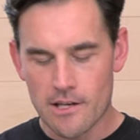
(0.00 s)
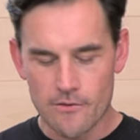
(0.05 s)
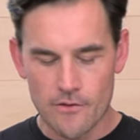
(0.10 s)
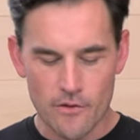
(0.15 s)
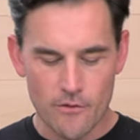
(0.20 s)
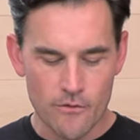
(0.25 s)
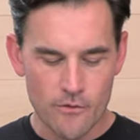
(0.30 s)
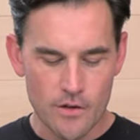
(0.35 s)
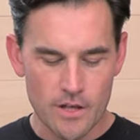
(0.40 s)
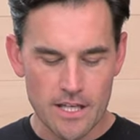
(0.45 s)
If
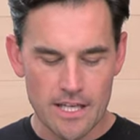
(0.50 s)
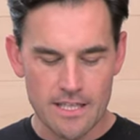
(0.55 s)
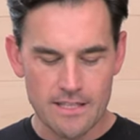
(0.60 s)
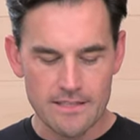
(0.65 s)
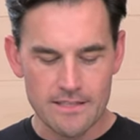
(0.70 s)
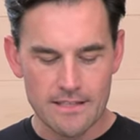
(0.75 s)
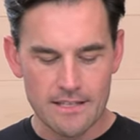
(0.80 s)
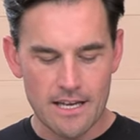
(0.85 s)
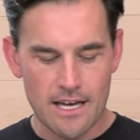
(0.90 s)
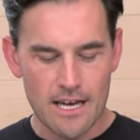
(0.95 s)
your foot
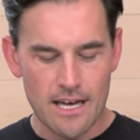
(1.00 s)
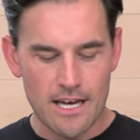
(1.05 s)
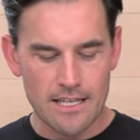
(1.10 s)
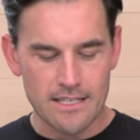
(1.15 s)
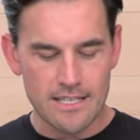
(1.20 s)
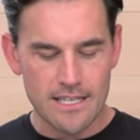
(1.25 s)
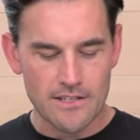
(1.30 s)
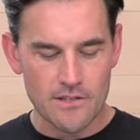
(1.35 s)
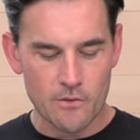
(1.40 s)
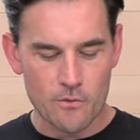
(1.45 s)
gets
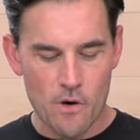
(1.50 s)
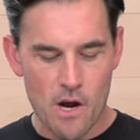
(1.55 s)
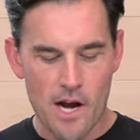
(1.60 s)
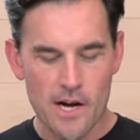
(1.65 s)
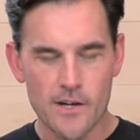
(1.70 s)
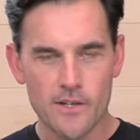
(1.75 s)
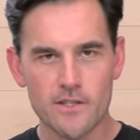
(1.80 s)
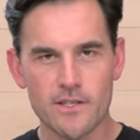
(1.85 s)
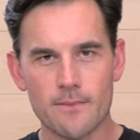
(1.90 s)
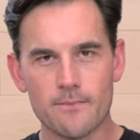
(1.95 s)
takes a
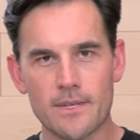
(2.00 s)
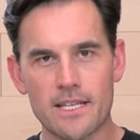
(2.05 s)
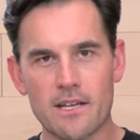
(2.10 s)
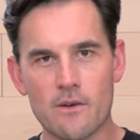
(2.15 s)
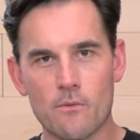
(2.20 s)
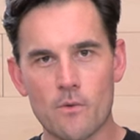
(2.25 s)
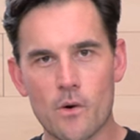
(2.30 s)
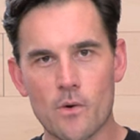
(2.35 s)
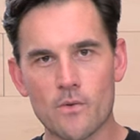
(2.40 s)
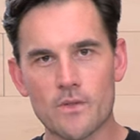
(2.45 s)
rock or something,
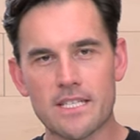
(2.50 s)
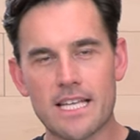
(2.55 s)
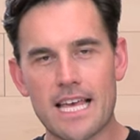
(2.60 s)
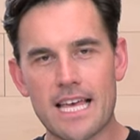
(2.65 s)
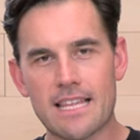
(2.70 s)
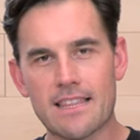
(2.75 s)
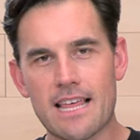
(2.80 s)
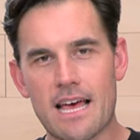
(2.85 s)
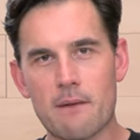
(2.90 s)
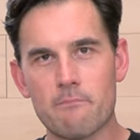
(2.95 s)
it won't
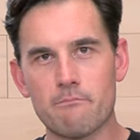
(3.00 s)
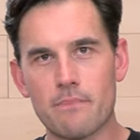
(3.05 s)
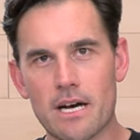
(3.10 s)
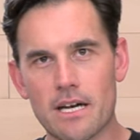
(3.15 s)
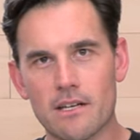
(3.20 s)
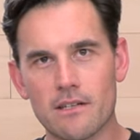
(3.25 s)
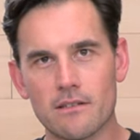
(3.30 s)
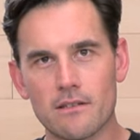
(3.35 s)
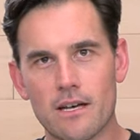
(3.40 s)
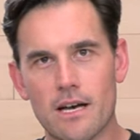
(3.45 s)
take that
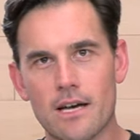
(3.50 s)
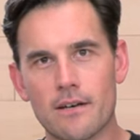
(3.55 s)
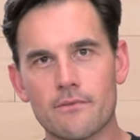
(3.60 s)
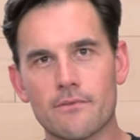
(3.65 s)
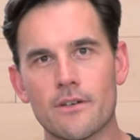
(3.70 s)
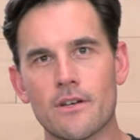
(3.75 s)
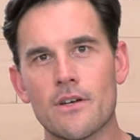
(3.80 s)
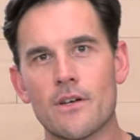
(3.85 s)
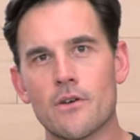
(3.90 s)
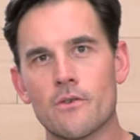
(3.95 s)
buckle
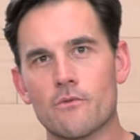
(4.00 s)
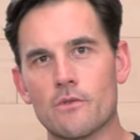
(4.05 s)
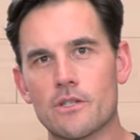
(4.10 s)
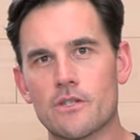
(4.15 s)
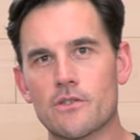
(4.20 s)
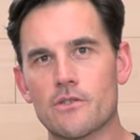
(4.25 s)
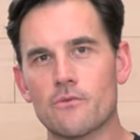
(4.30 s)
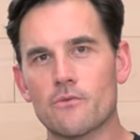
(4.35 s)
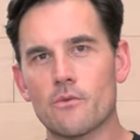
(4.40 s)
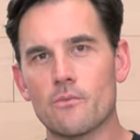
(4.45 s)
off,
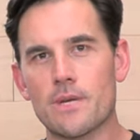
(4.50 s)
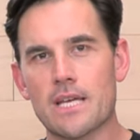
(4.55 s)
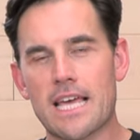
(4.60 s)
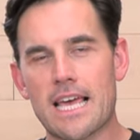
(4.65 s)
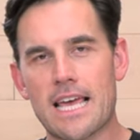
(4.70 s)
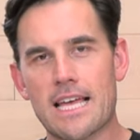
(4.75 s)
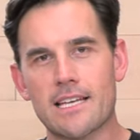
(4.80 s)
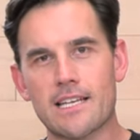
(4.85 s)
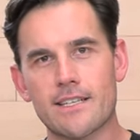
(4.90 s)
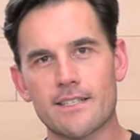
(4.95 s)
which will be
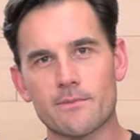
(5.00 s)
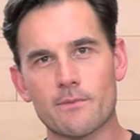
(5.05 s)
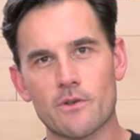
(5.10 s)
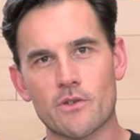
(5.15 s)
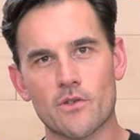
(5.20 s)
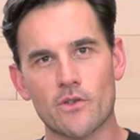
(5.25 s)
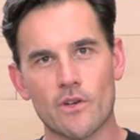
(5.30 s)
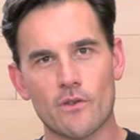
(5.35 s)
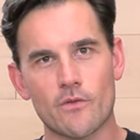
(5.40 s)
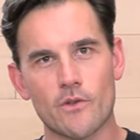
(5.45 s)
handy,
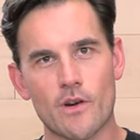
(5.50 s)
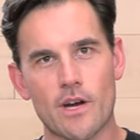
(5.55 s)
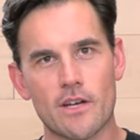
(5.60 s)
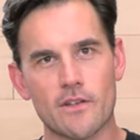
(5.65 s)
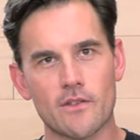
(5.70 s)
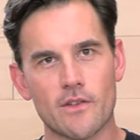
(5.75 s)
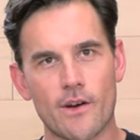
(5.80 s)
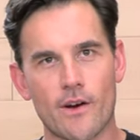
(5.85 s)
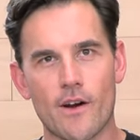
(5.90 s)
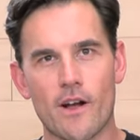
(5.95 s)
especially if you're
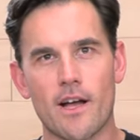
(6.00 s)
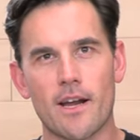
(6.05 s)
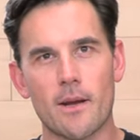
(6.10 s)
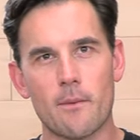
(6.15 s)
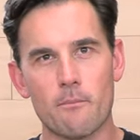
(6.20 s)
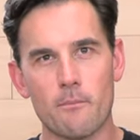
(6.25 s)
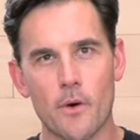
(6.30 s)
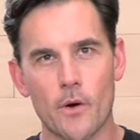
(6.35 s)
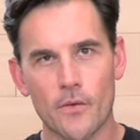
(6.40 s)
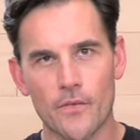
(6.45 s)
out there on a
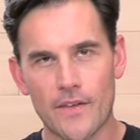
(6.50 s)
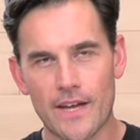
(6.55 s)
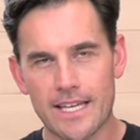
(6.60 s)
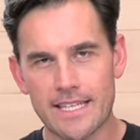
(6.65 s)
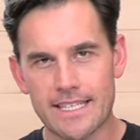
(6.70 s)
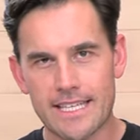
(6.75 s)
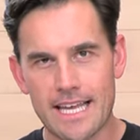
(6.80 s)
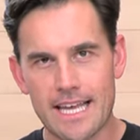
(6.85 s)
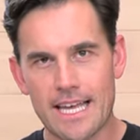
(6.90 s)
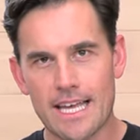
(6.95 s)

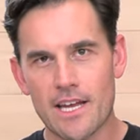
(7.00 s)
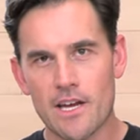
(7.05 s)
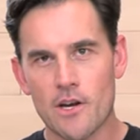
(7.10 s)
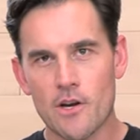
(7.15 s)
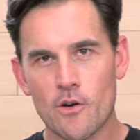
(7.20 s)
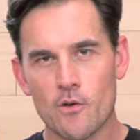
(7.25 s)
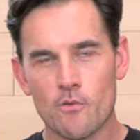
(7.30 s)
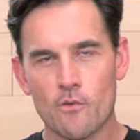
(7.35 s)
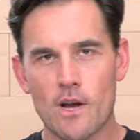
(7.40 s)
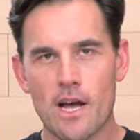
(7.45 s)
multi-day
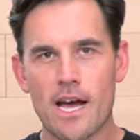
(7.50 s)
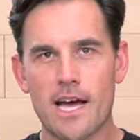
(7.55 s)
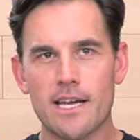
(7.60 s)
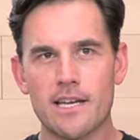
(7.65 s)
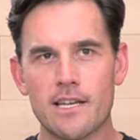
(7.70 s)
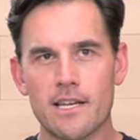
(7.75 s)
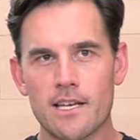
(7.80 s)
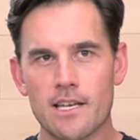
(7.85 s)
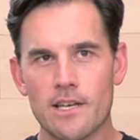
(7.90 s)
ride.